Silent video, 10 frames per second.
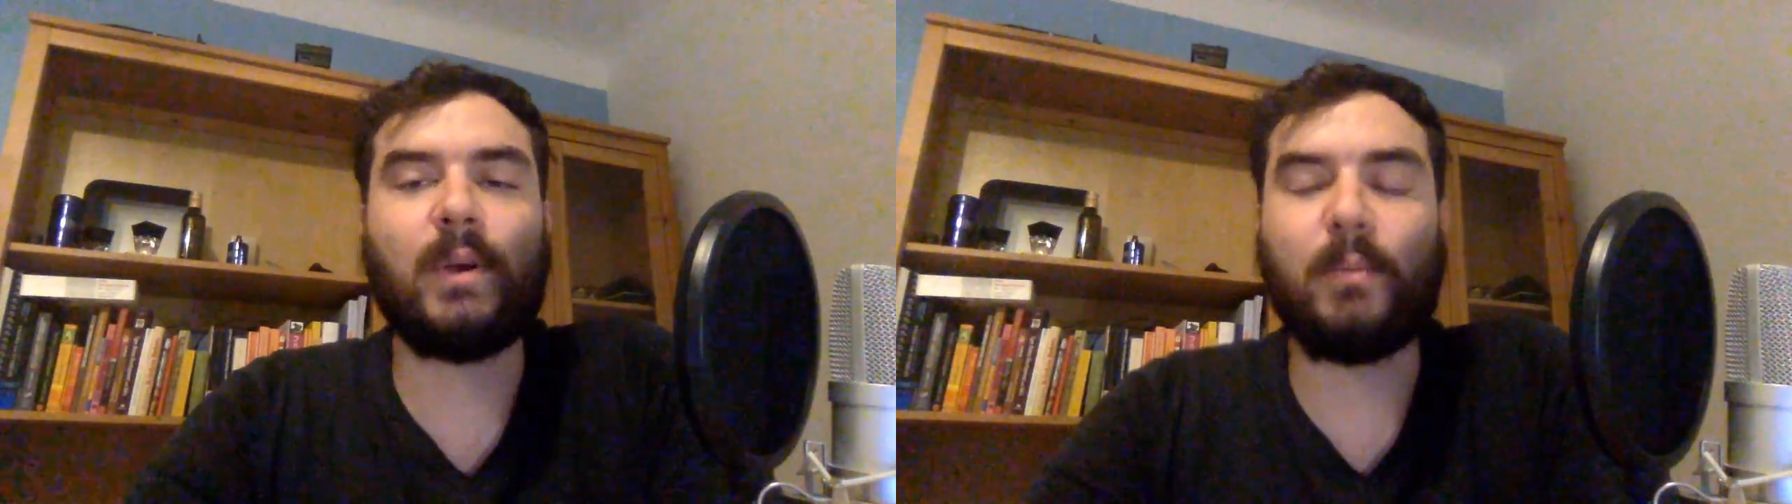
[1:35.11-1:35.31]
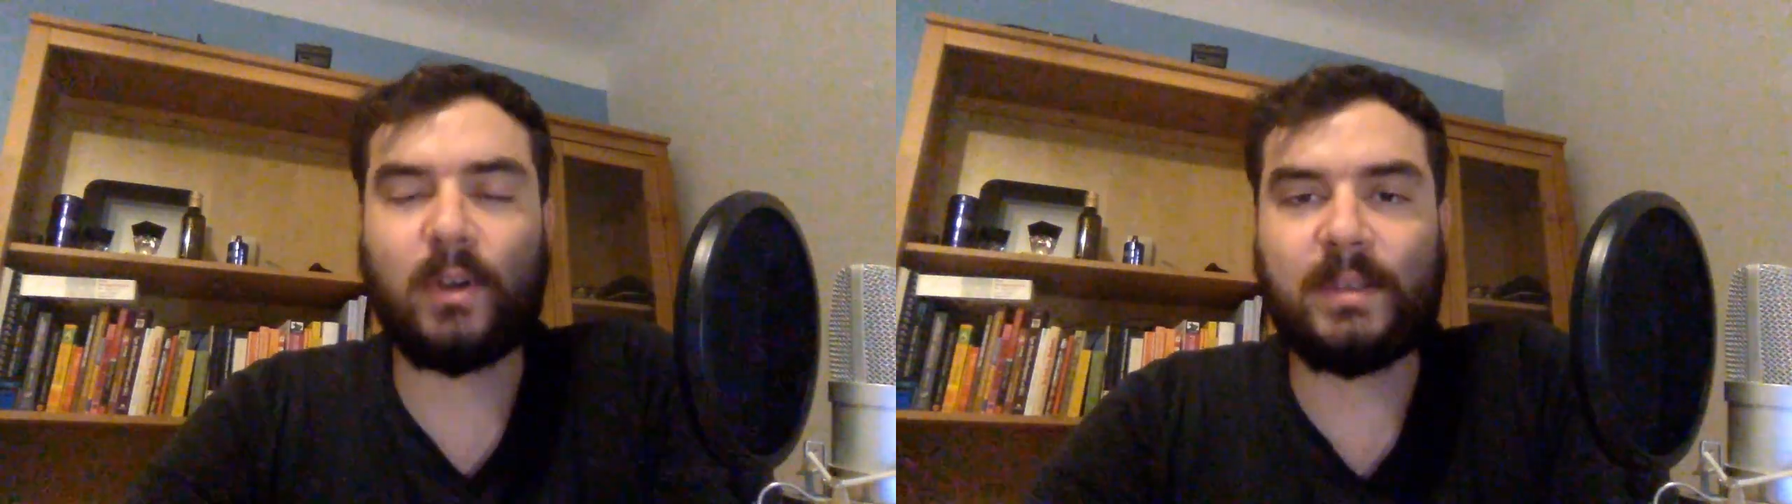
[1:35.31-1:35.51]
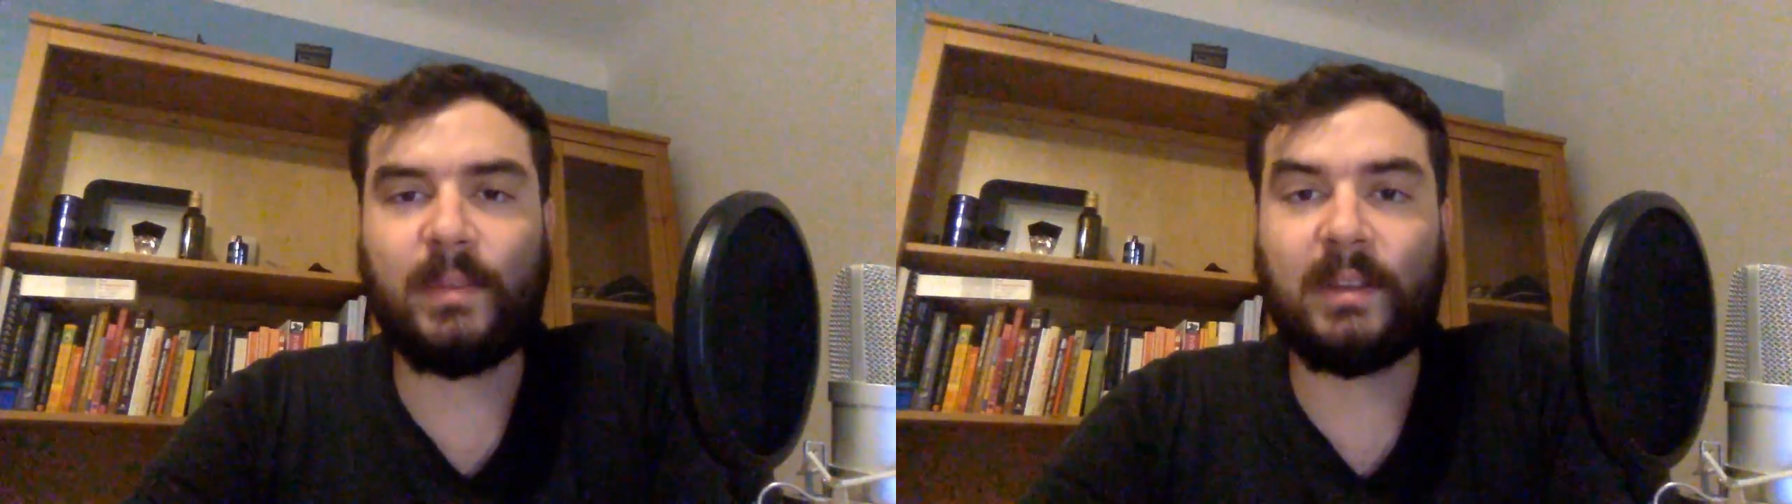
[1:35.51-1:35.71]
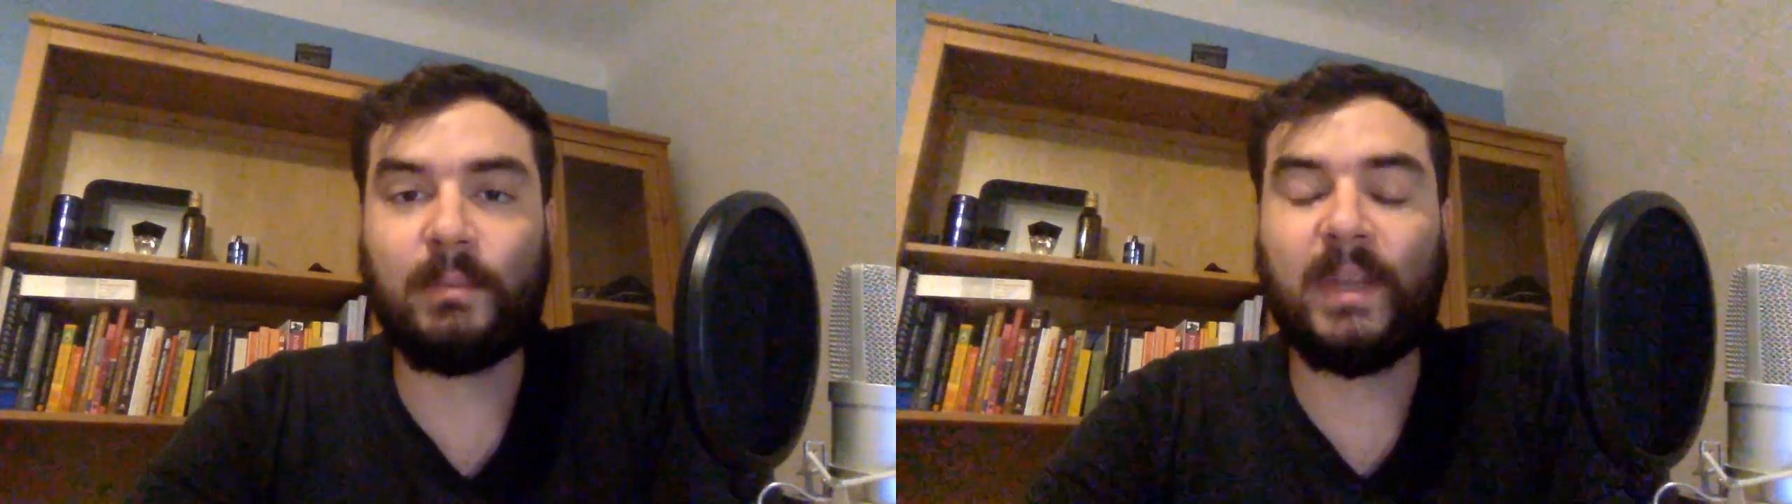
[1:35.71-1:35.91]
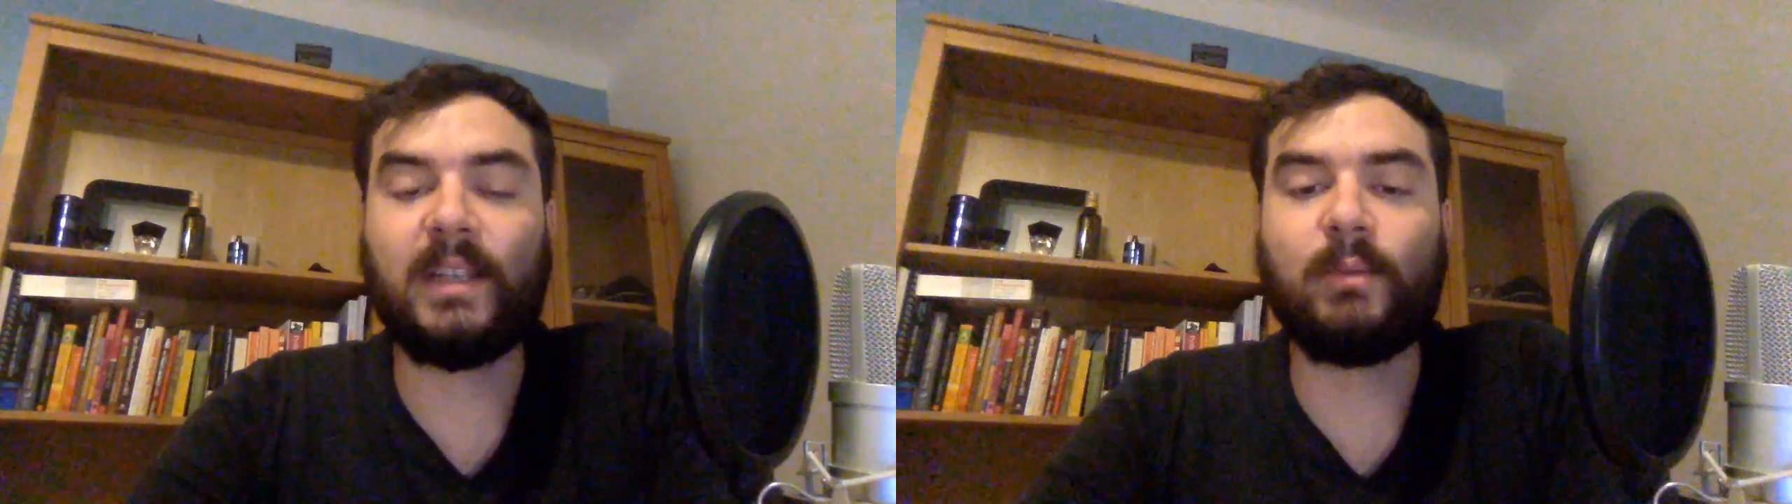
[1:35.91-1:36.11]

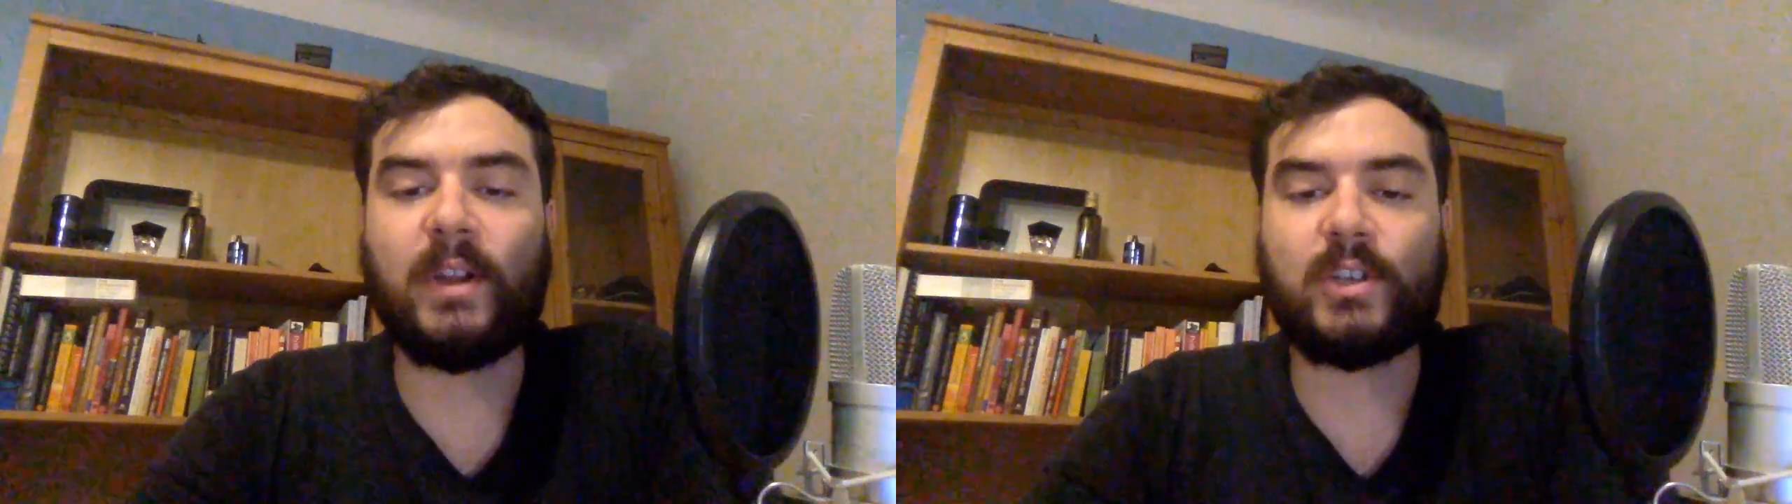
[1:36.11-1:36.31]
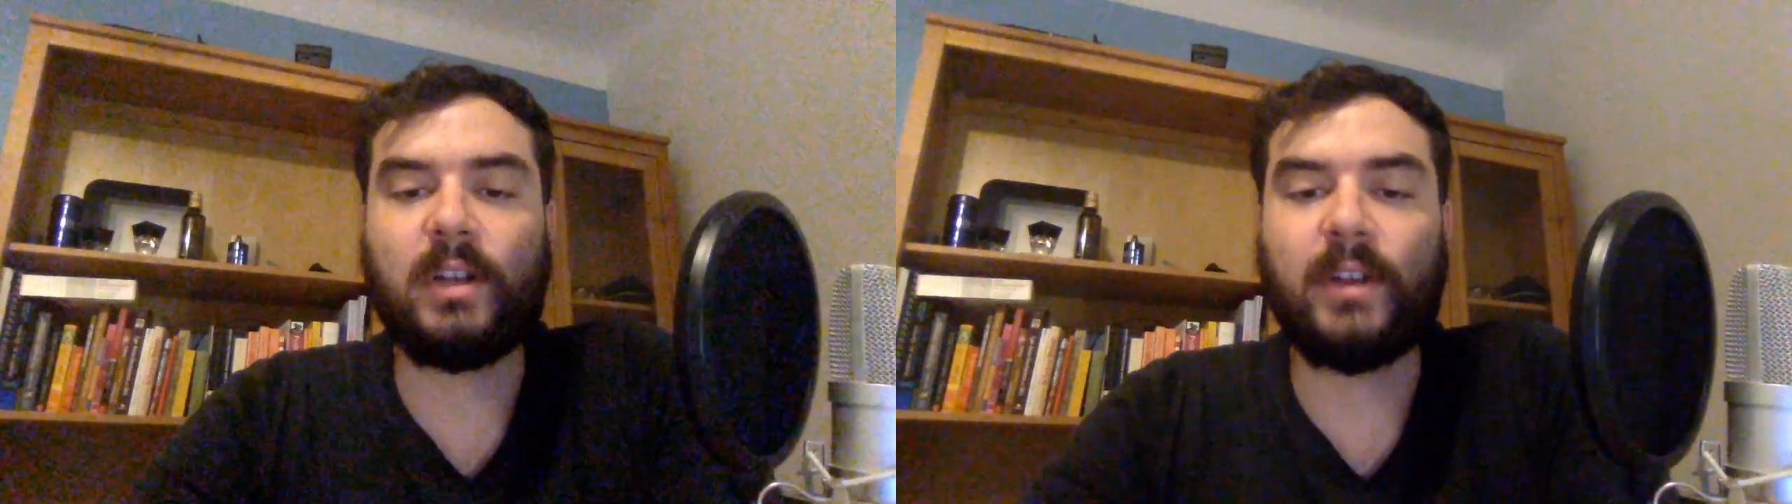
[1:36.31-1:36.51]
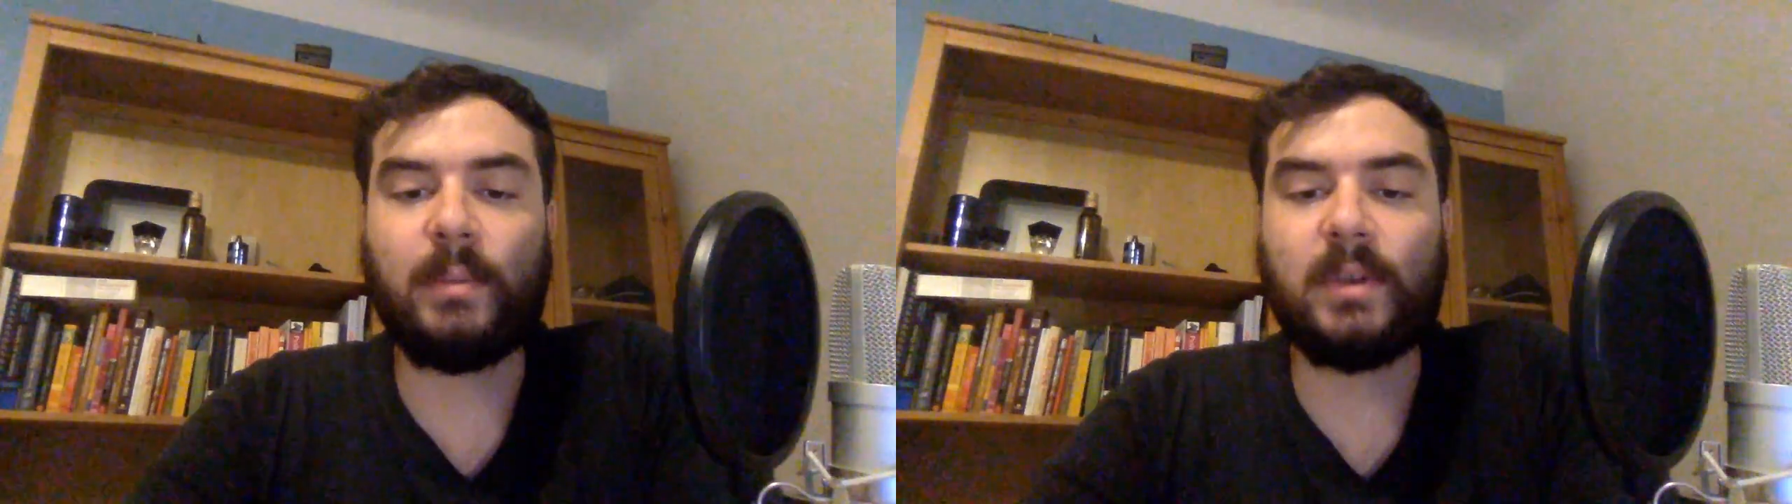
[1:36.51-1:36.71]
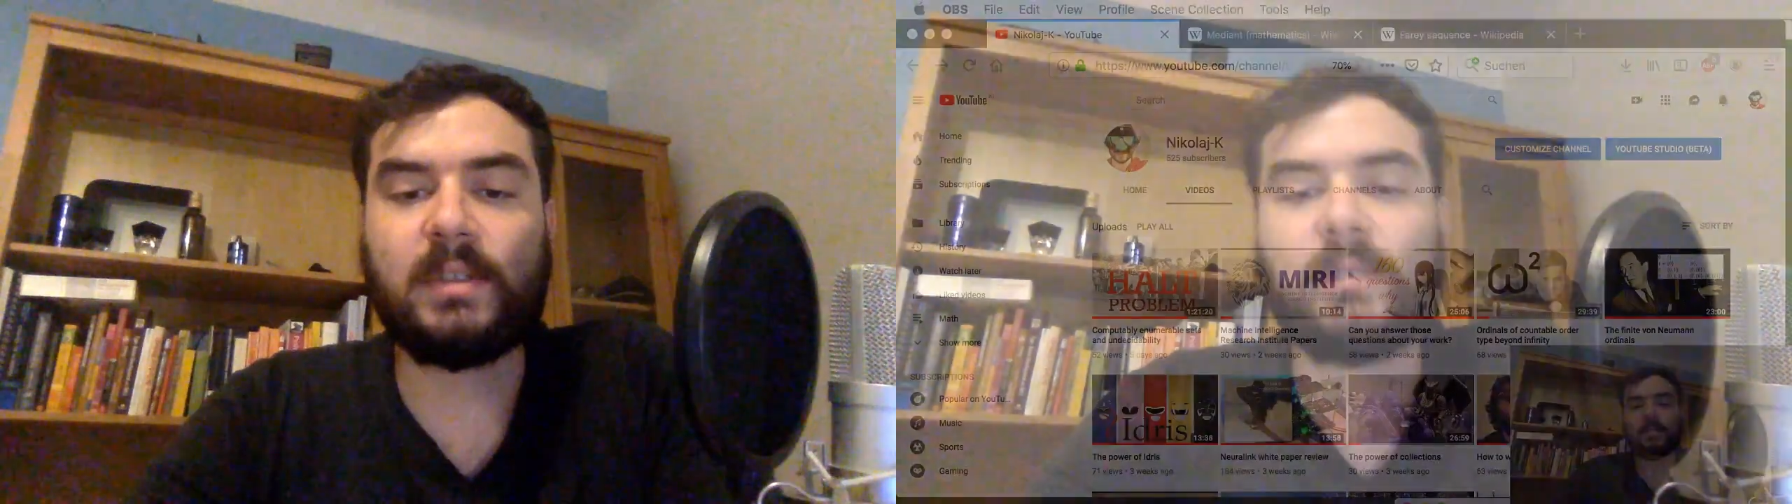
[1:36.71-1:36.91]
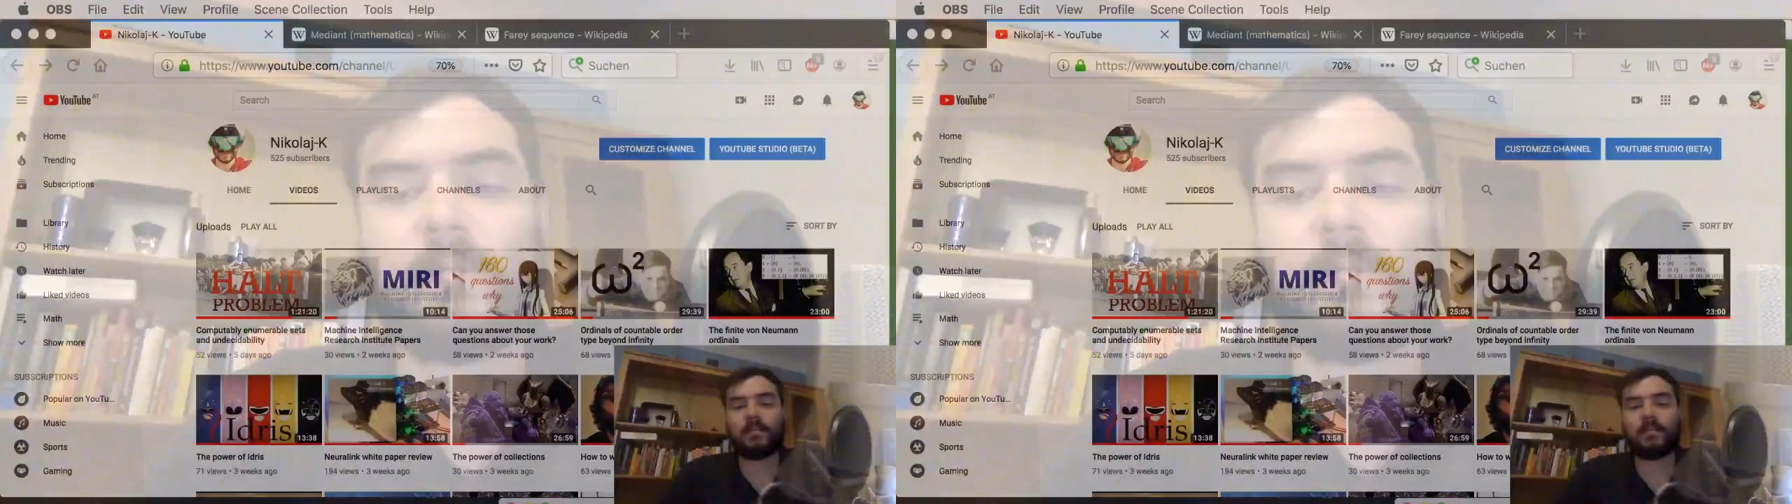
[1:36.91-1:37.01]
approximating rational numbers,